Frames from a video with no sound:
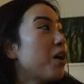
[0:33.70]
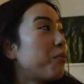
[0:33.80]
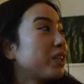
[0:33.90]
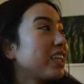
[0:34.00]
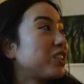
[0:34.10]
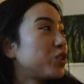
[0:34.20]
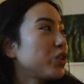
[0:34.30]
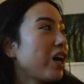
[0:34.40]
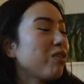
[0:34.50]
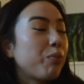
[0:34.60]
But they do
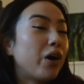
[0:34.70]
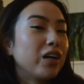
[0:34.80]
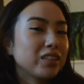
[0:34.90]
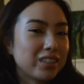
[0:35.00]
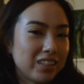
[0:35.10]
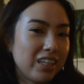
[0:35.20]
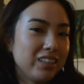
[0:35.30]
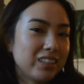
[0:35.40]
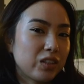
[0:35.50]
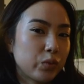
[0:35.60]
have a pasta
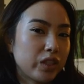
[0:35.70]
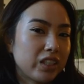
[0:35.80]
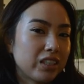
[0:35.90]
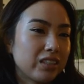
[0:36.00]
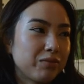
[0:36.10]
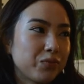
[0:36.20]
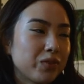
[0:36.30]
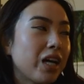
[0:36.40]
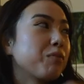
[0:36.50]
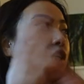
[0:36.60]
that looks really good.
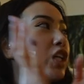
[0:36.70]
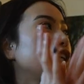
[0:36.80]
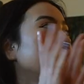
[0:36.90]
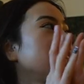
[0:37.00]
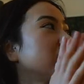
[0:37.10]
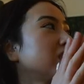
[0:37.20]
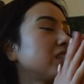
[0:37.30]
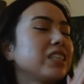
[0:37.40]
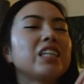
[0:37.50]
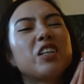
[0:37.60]
I'm curious,
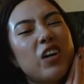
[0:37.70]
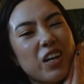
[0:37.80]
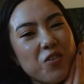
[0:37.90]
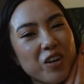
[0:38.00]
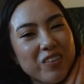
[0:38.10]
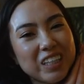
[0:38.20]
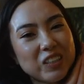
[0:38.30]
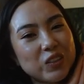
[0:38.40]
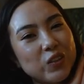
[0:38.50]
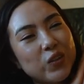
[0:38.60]
you know, I don't want to be
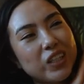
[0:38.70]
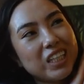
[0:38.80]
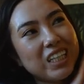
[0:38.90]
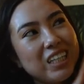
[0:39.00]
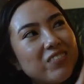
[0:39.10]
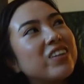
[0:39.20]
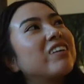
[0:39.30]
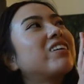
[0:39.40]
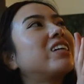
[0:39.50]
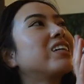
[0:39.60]
too greedy, but
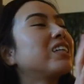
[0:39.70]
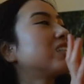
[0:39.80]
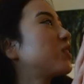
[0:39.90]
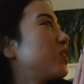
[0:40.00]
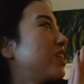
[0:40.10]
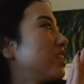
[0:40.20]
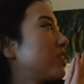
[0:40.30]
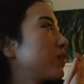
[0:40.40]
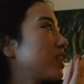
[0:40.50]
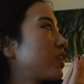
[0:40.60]
I'm curious what
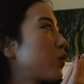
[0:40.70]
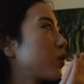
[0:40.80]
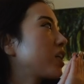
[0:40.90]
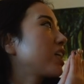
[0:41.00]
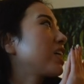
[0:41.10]
else we're gonna order.